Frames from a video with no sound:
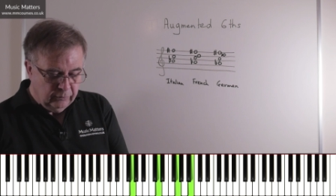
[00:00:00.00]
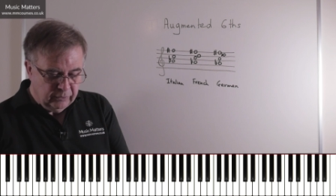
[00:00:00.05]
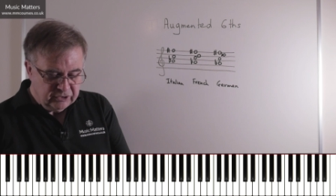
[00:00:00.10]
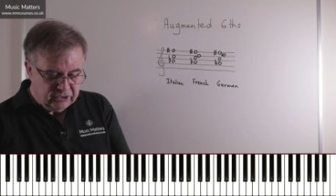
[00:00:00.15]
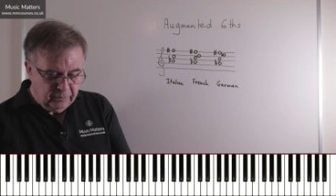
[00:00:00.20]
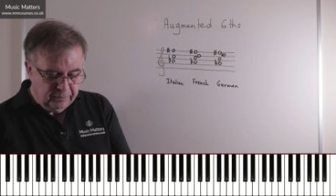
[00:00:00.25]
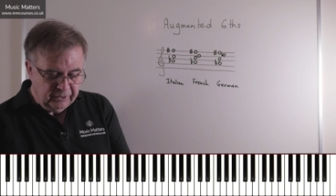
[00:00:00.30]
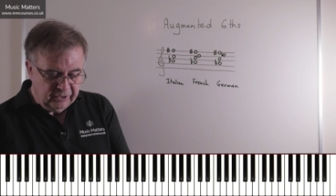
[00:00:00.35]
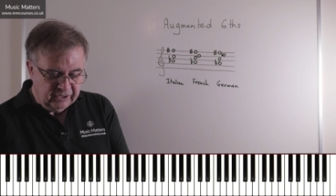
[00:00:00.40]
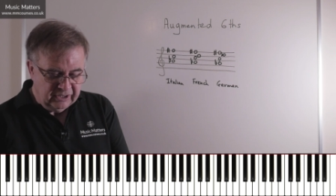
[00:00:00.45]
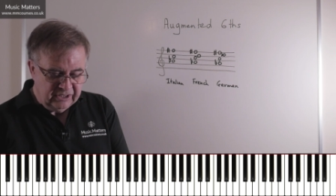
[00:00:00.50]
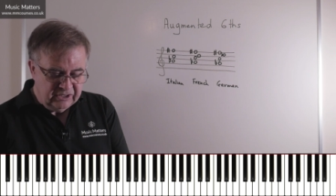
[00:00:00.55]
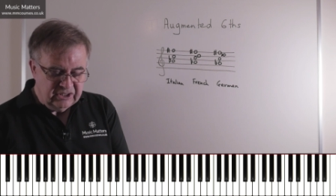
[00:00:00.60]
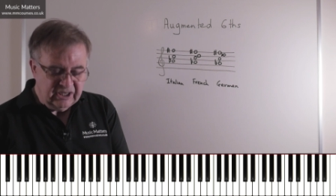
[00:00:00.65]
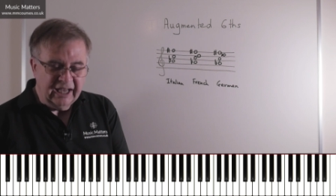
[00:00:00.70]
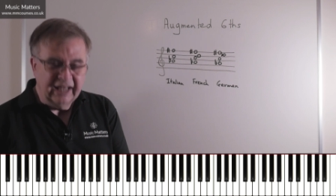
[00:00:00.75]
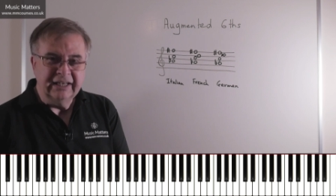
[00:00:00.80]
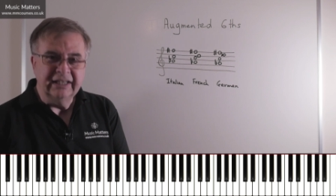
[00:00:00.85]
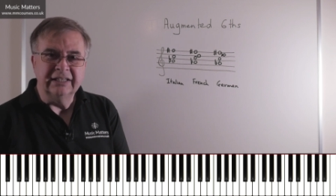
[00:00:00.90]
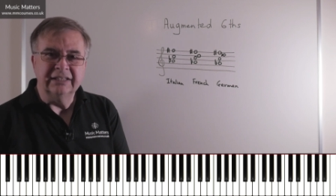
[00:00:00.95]
I want to put an
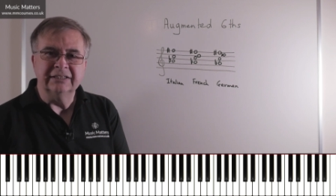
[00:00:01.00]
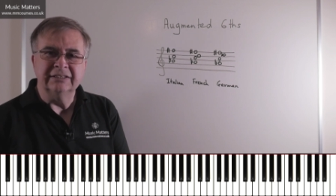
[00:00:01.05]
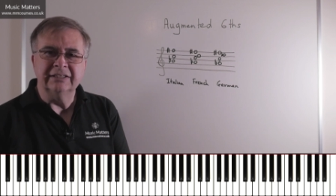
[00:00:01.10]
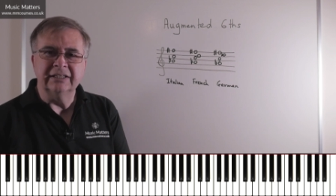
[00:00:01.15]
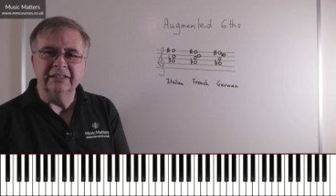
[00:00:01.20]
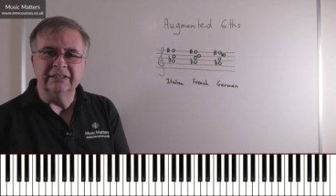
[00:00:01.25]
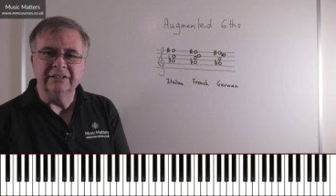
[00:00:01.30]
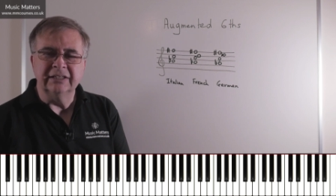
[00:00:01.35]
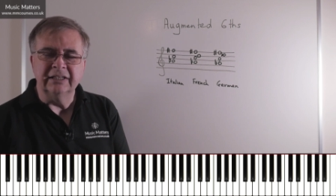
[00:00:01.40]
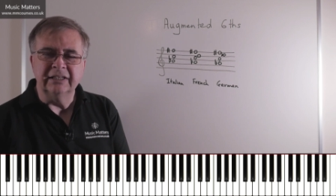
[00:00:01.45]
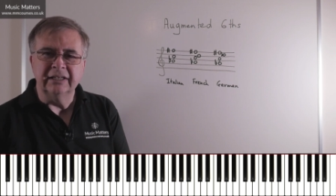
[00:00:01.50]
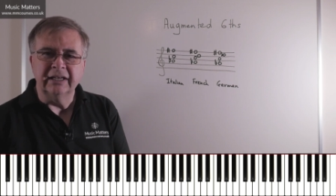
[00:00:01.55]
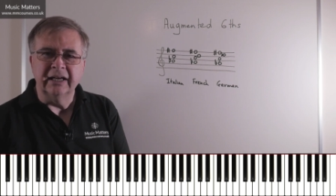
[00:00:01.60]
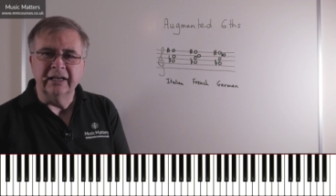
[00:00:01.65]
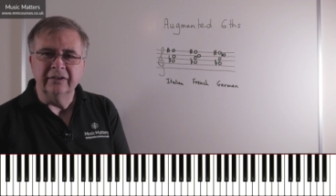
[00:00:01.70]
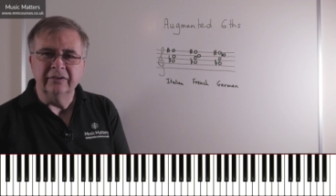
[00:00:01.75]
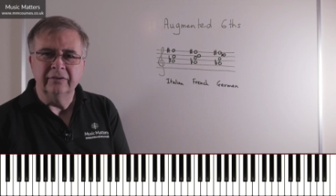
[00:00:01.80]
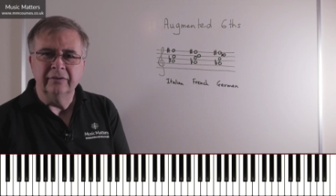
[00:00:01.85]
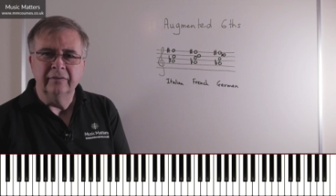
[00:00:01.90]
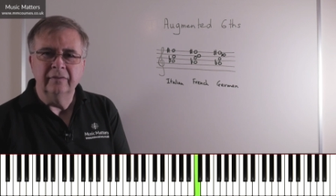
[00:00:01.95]
Italian six in
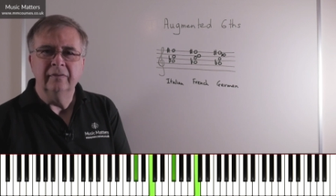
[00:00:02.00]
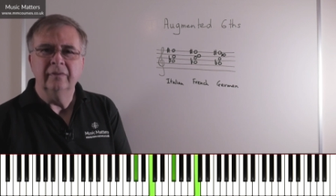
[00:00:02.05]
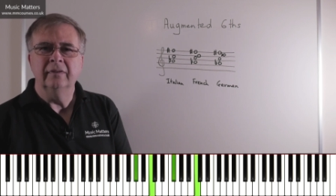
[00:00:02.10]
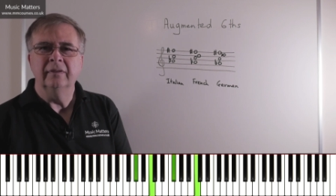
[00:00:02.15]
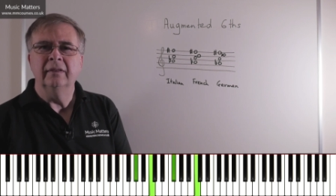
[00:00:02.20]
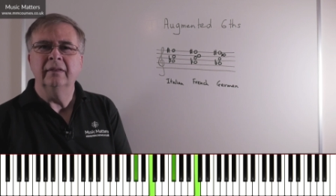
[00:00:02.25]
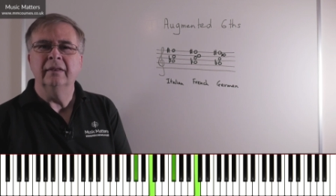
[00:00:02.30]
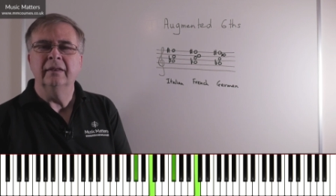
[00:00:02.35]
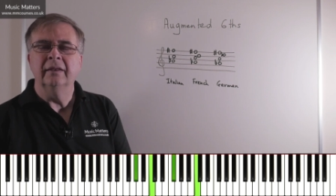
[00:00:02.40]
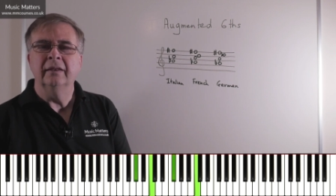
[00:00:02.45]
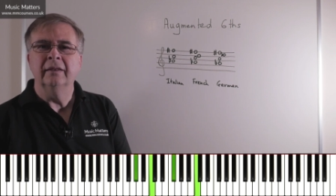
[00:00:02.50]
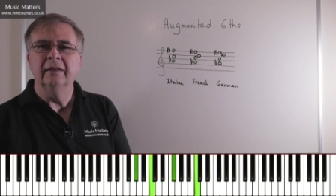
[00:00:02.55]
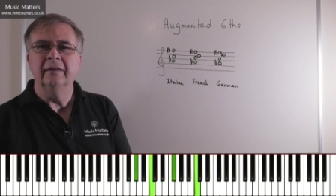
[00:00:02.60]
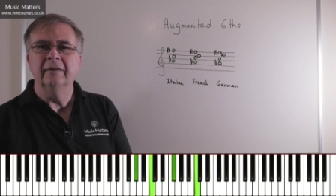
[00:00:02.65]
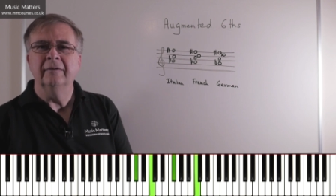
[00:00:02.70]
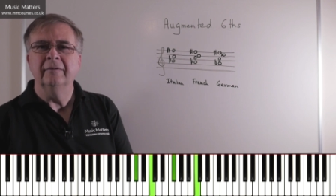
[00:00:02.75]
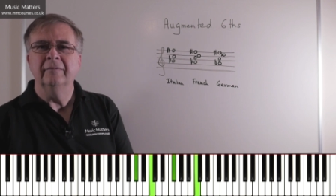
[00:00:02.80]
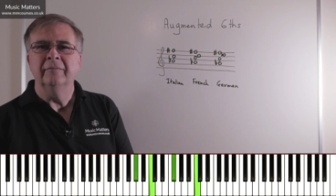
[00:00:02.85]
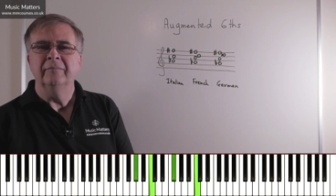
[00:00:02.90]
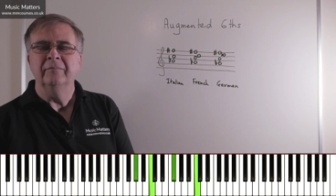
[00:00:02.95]
next.
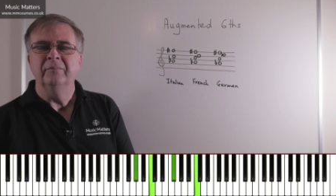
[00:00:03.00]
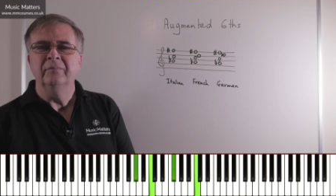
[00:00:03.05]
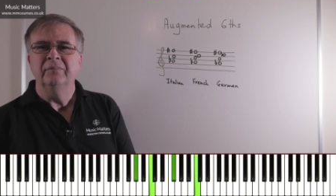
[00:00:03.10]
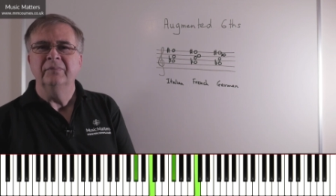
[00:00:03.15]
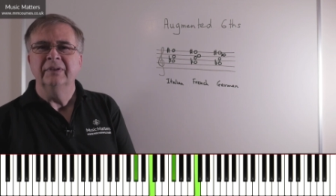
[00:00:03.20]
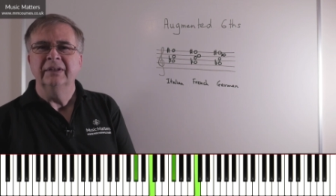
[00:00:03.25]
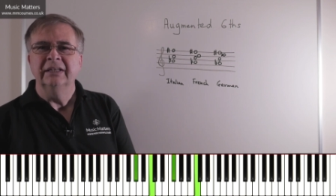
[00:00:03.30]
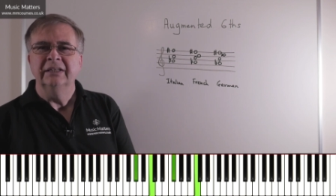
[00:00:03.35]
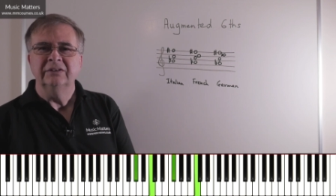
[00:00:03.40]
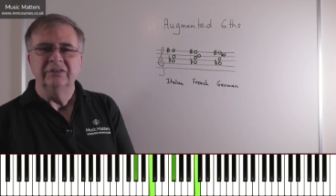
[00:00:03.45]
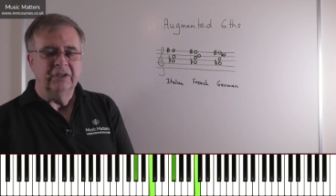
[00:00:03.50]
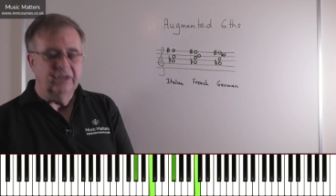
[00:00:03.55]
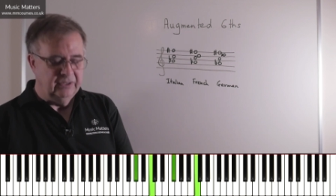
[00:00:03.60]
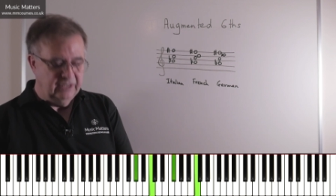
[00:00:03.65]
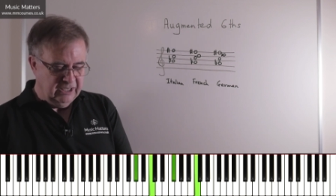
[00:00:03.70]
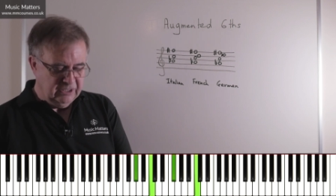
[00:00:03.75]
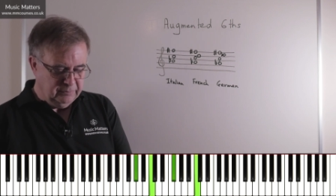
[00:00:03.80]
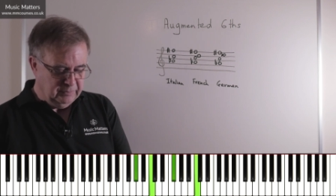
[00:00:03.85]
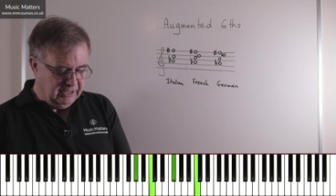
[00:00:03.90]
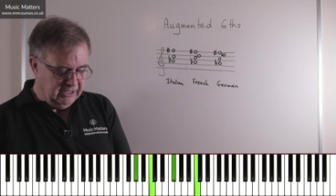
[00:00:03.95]
So
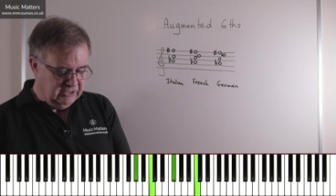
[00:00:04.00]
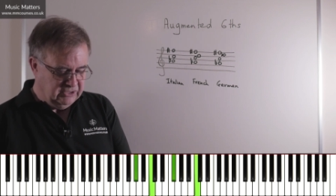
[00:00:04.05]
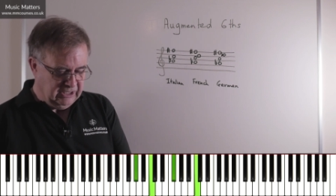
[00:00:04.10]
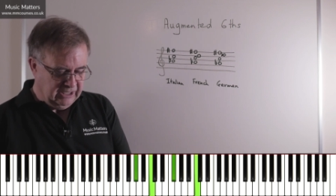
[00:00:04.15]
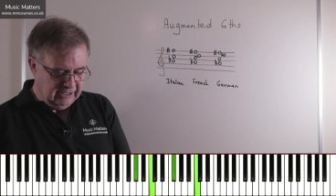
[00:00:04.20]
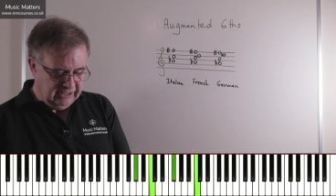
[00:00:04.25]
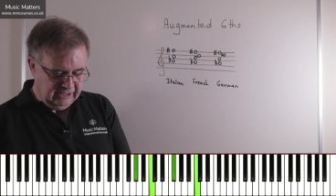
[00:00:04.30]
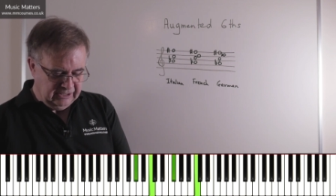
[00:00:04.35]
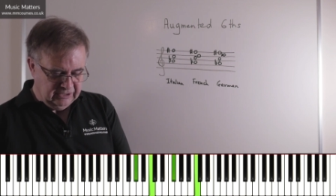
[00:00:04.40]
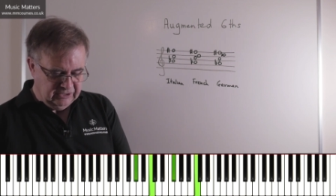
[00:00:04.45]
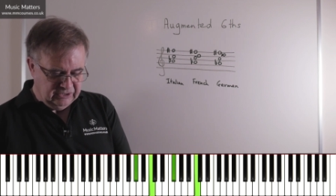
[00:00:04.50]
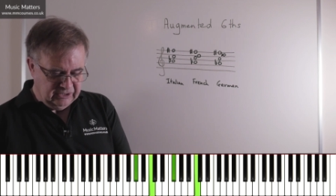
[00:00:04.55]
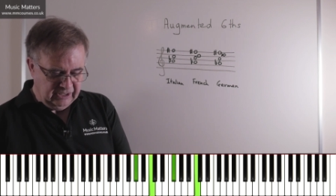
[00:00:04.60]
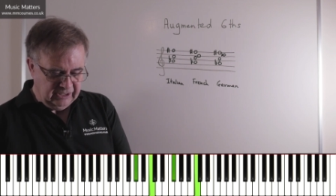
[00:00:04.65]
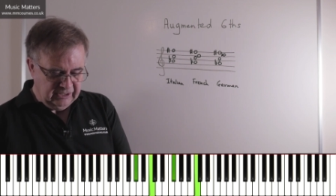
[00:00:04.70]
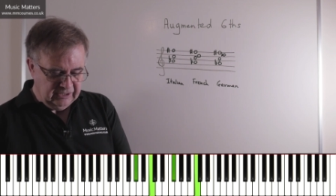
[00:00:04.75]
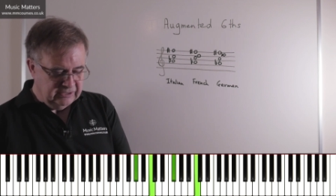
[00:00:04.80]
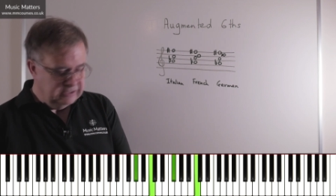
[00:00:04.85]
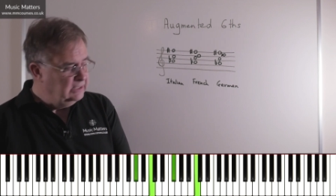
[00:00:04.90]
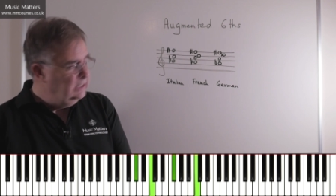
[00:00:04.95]
there's my Italian
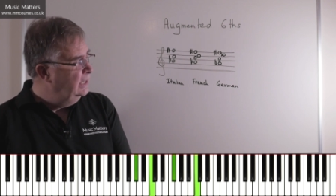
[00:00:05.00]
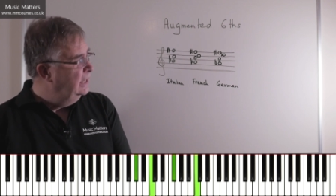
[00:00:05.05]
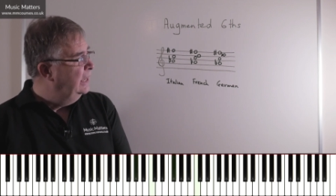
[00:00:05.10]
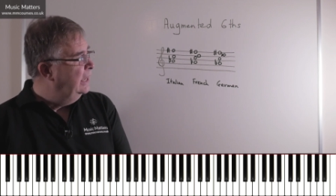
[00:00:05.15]
six.